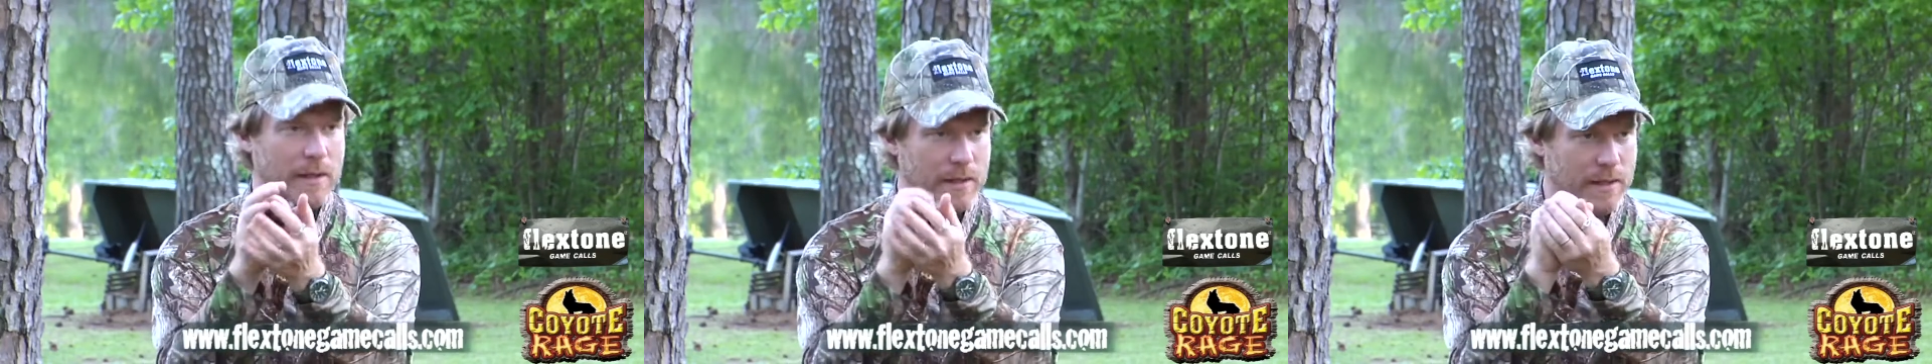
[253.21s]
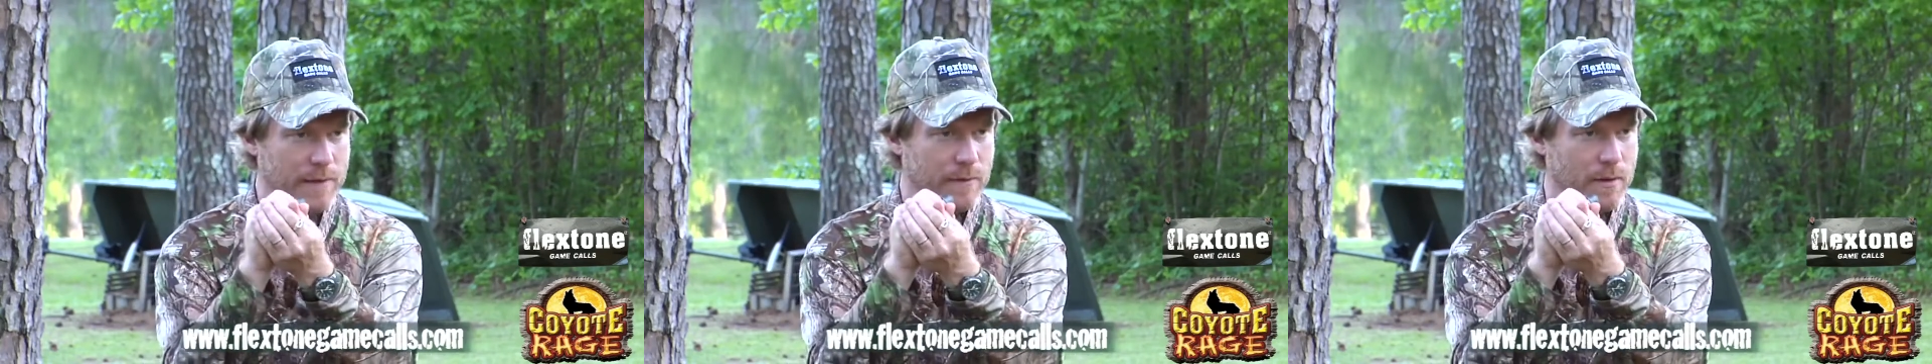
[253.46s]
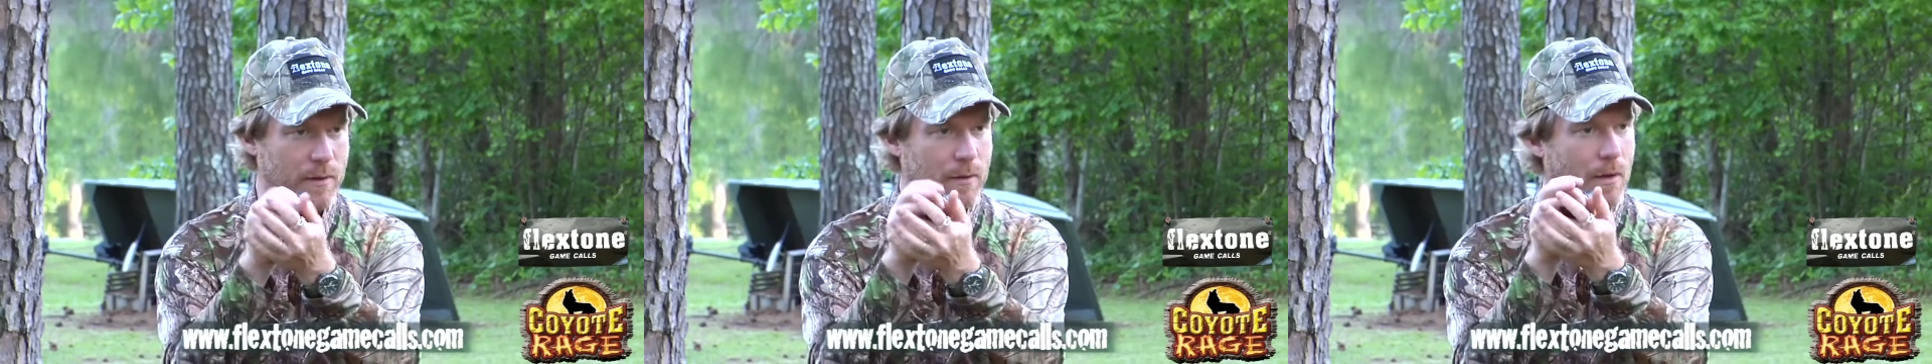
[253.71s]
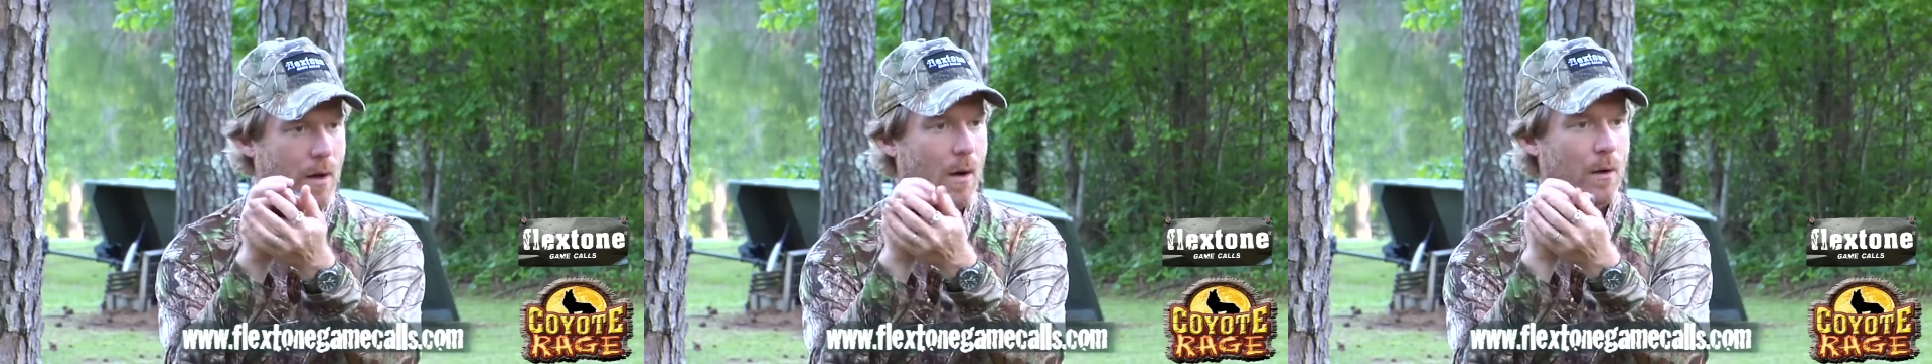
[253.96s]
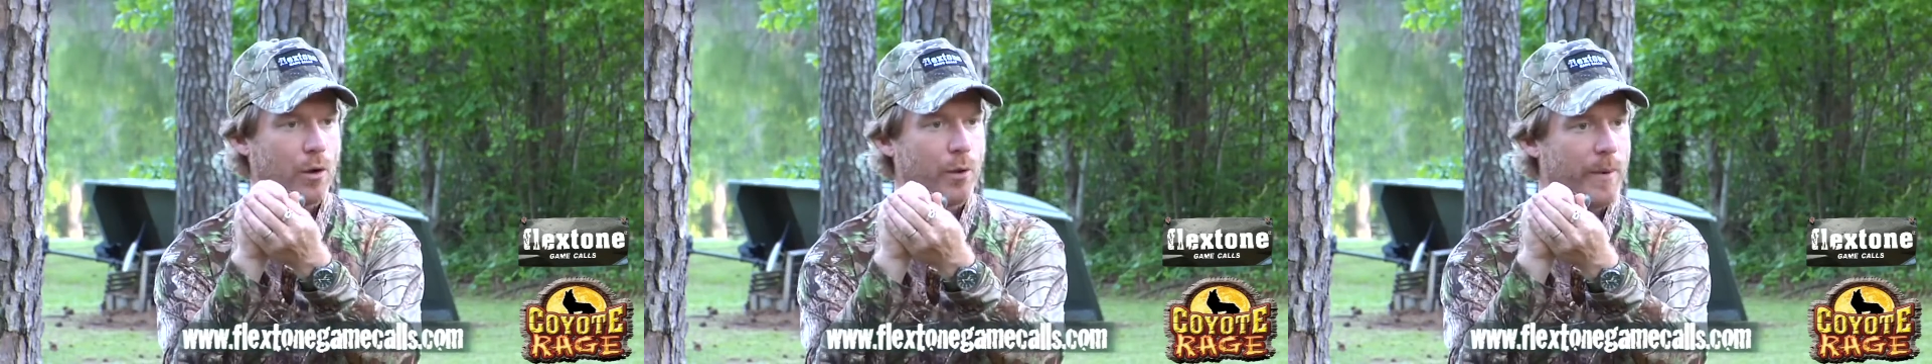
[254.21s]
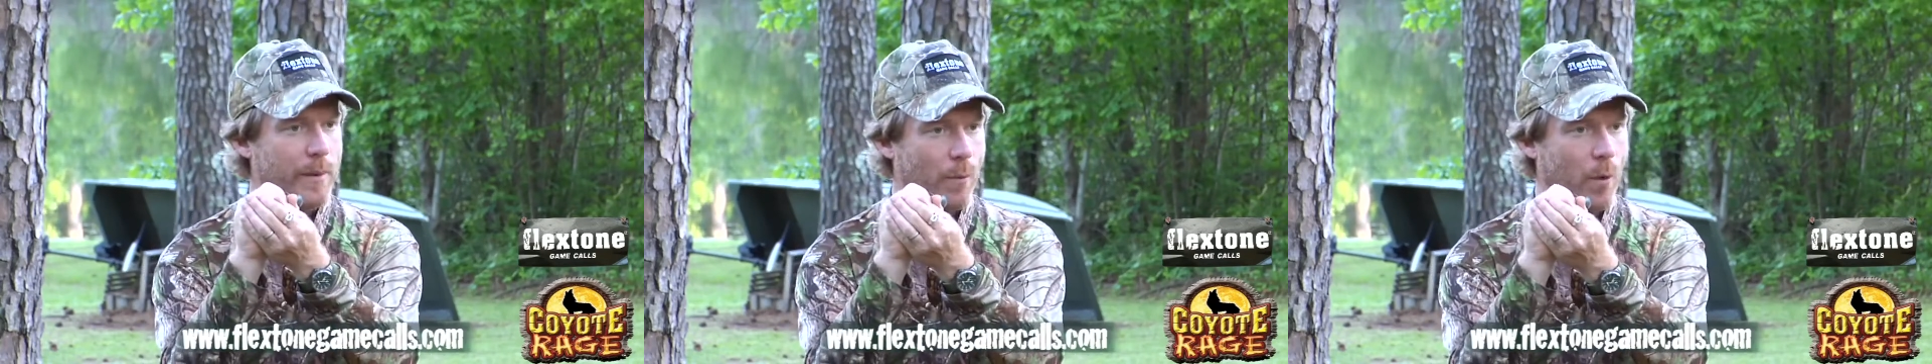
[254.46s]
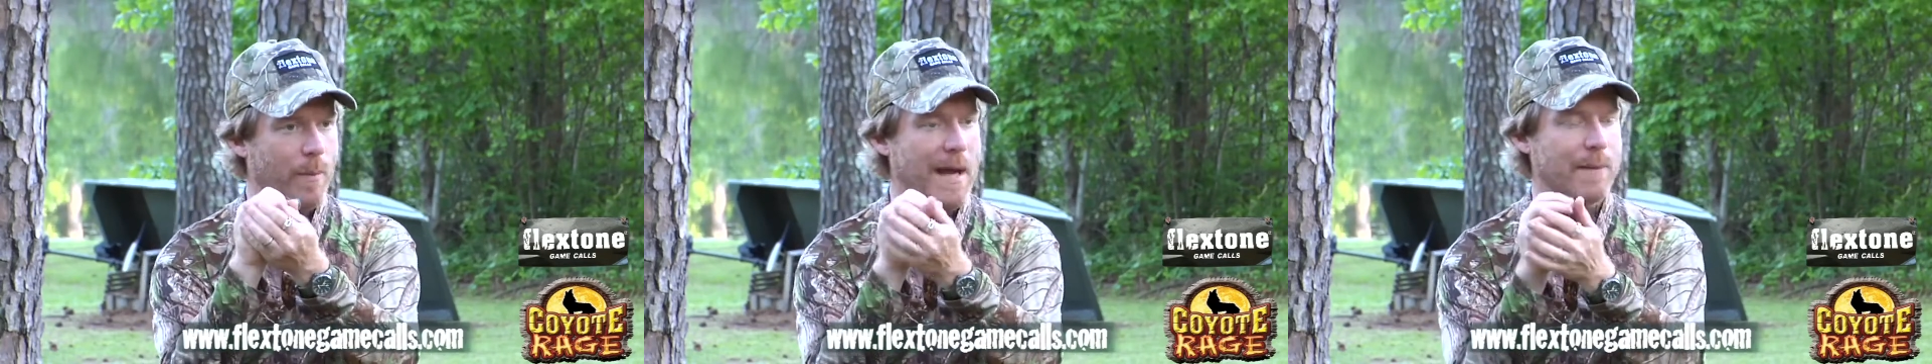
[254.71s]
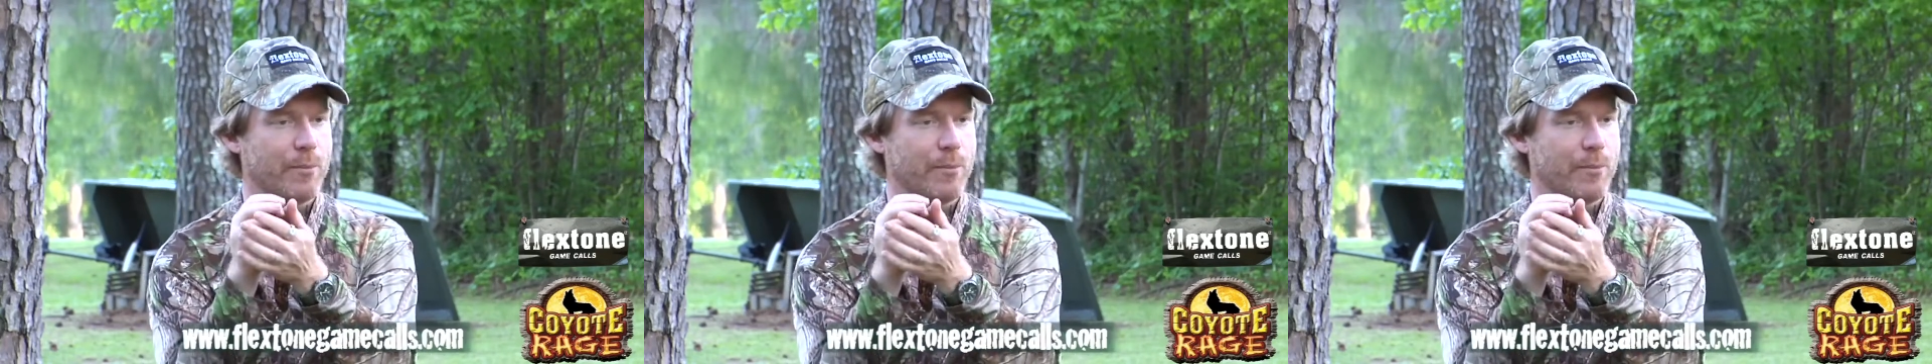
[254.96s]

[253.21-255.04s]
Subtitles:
giving the call a little bit more back